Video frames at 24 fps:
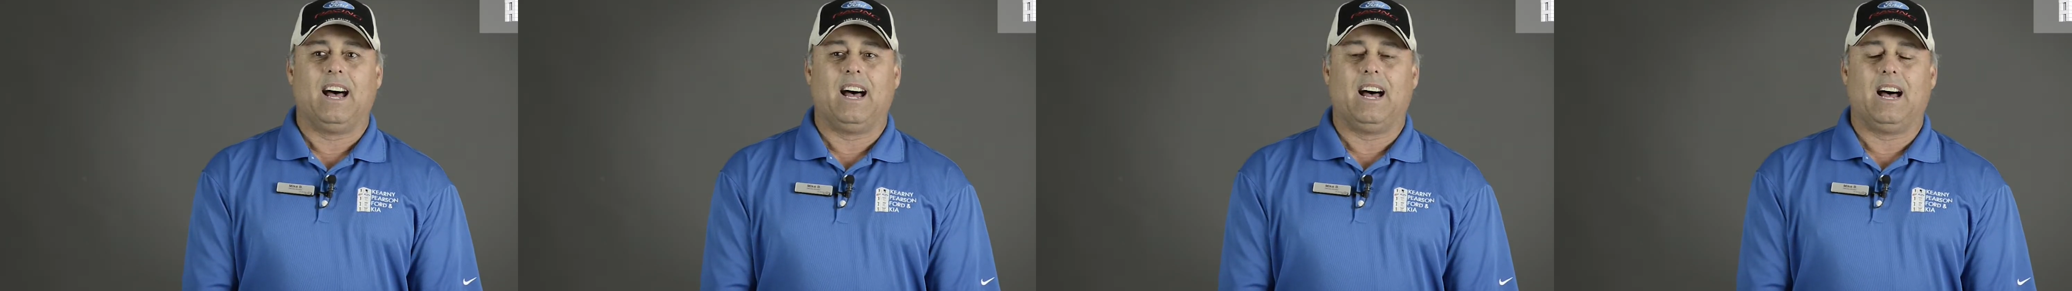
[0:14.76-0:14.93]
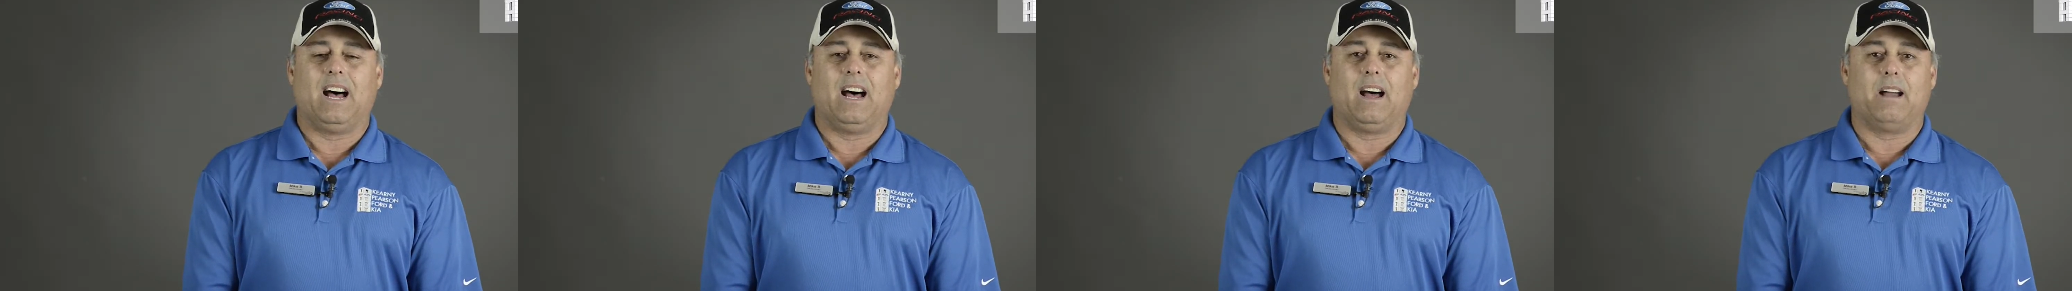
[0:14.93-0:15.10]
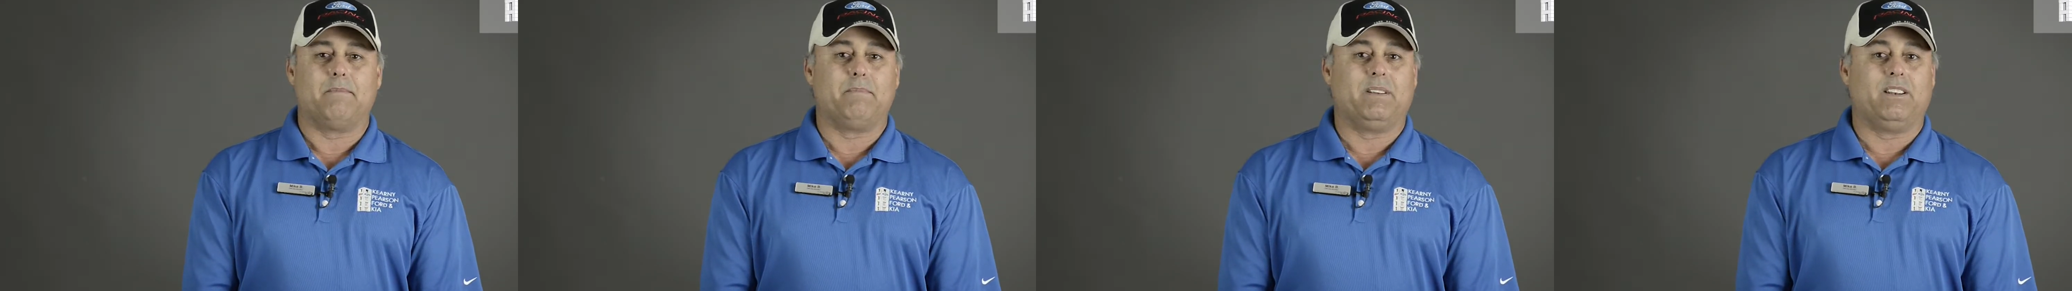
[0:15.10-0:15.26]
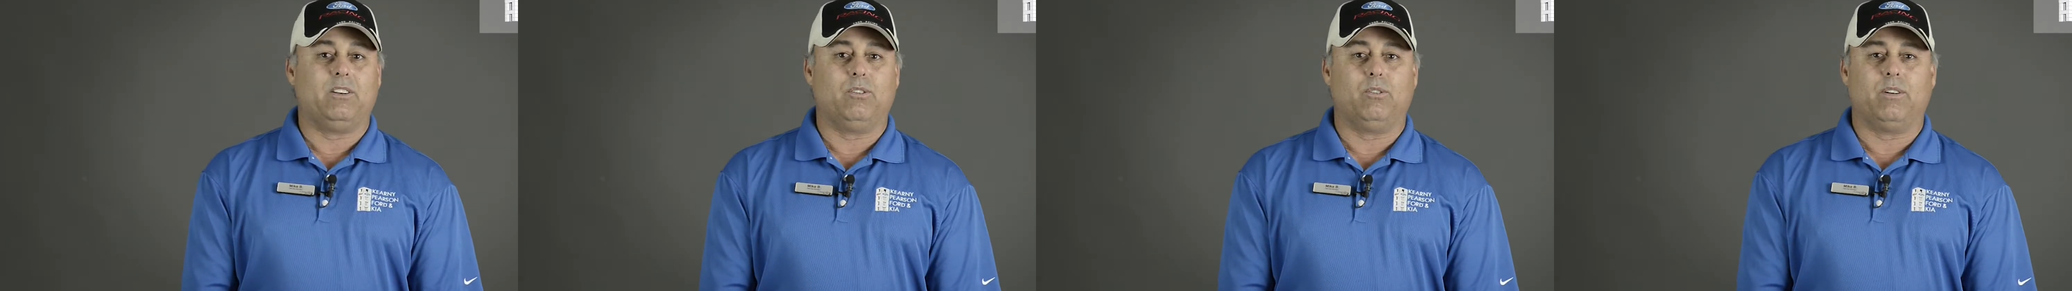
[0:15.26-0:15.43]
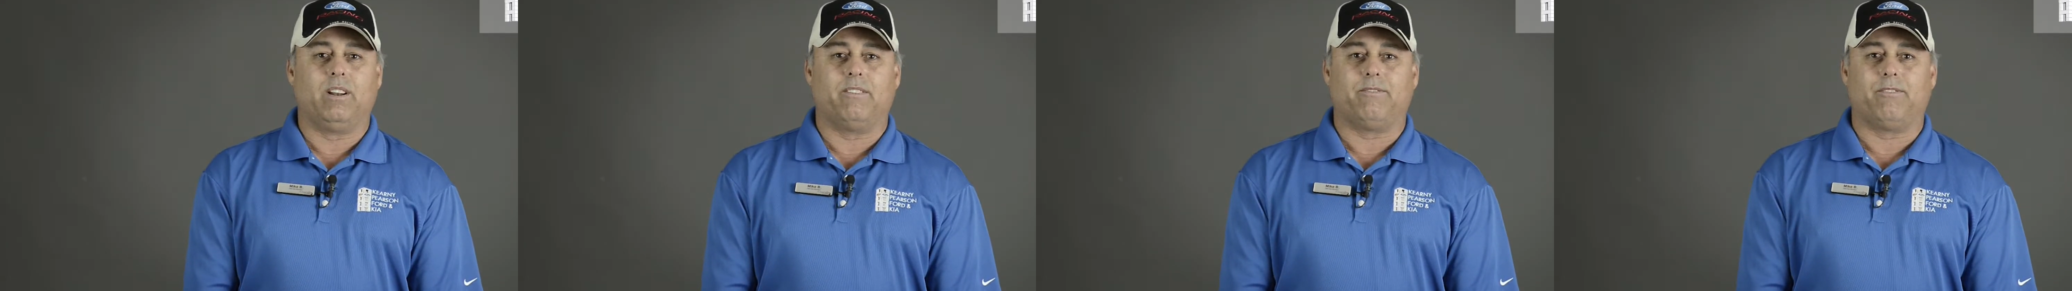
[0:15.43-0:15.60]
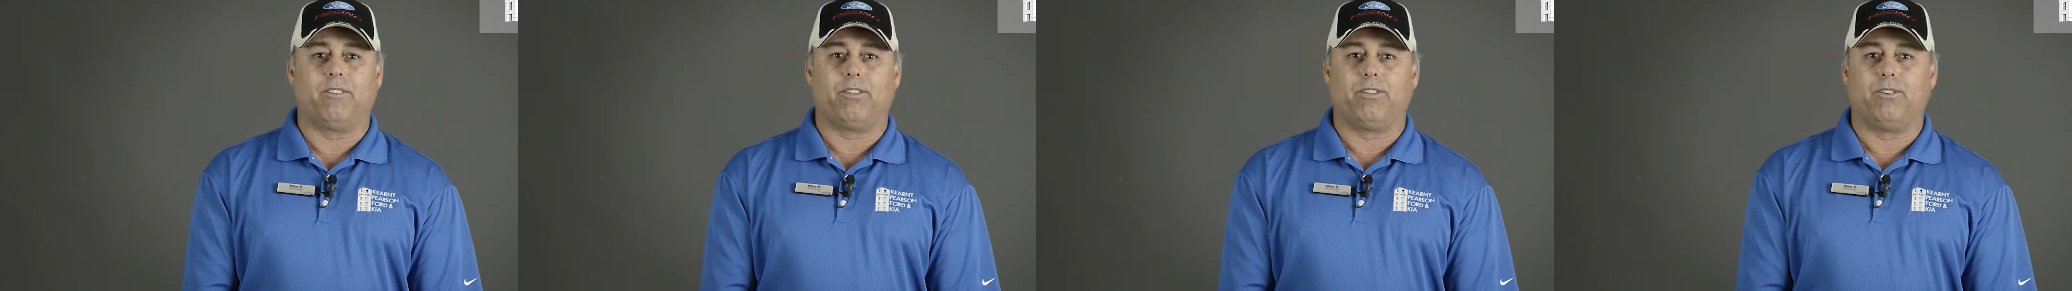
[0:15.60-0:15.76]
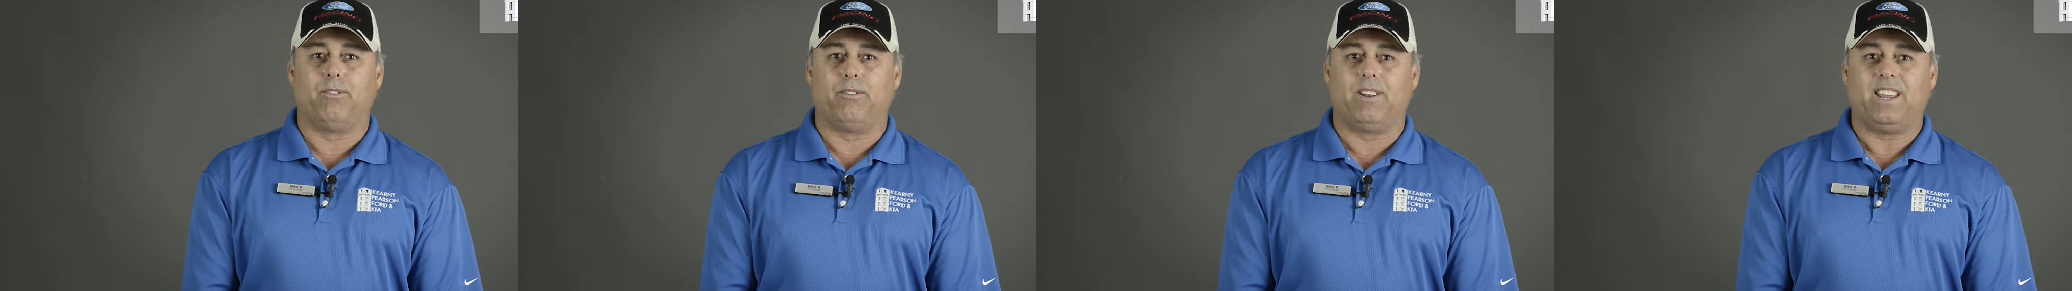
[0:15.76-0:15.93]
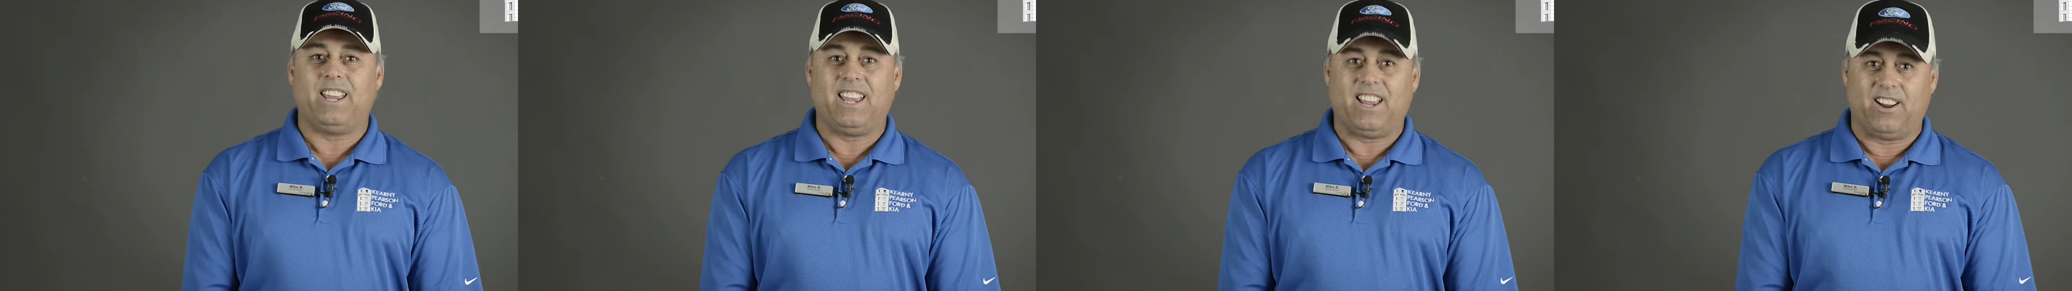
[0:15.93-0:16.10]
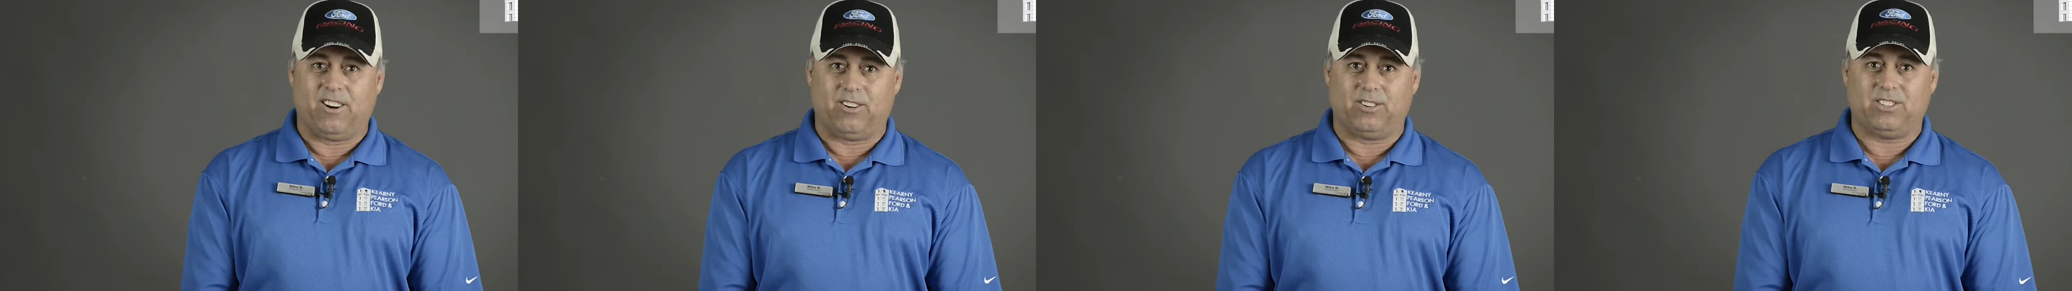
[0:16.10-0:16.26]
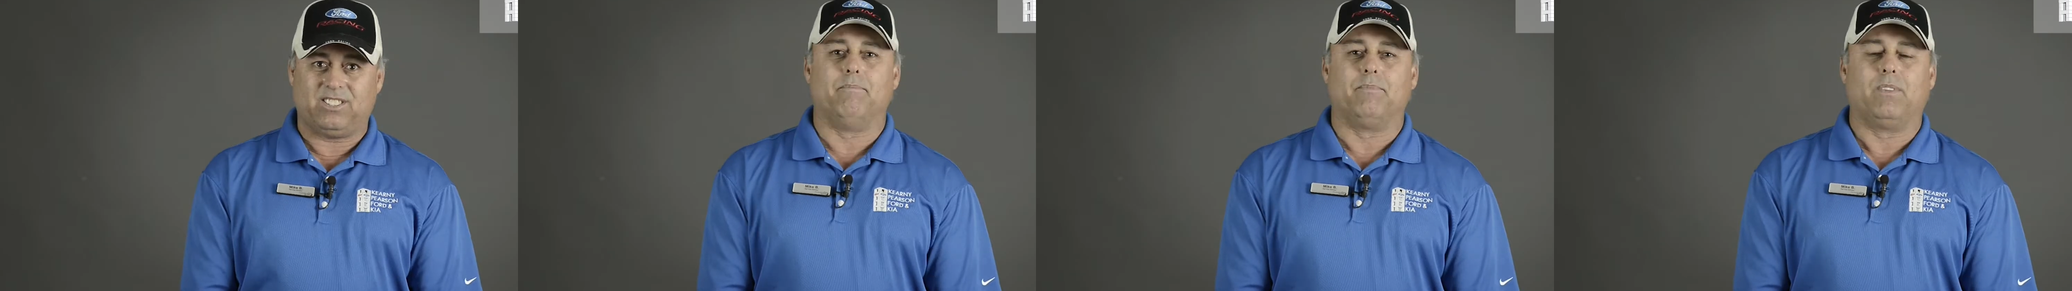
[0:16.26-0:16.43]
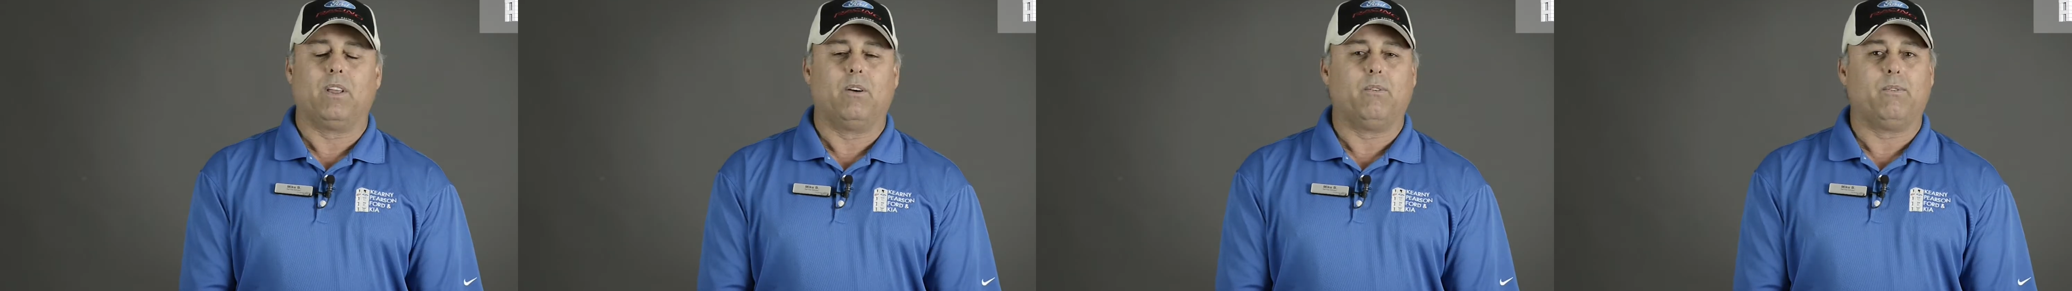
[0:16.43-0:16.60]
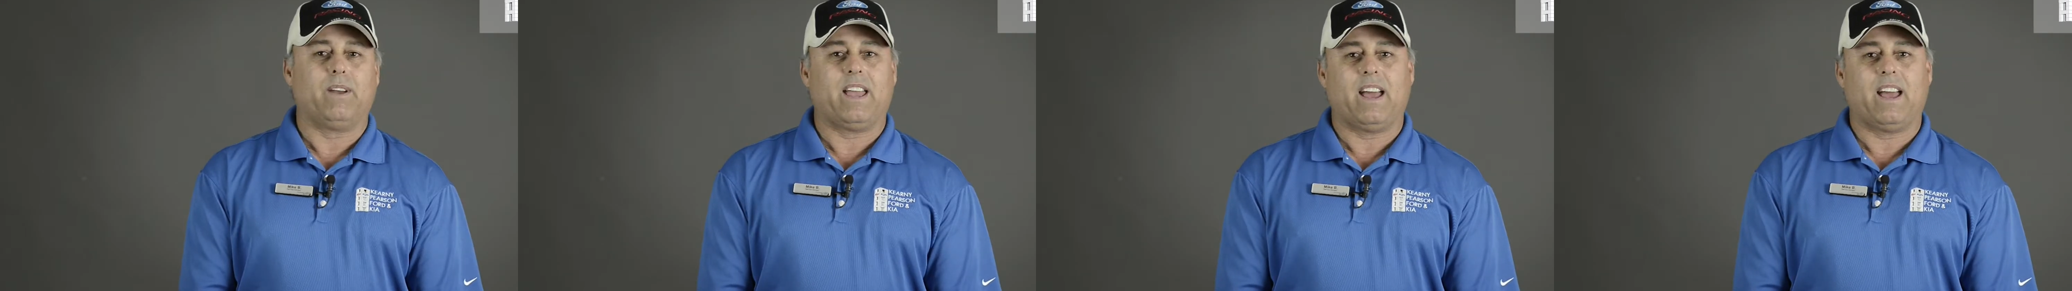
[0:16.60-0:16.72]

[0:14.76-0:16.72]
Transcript: Uh, I've been doing it for 30 years.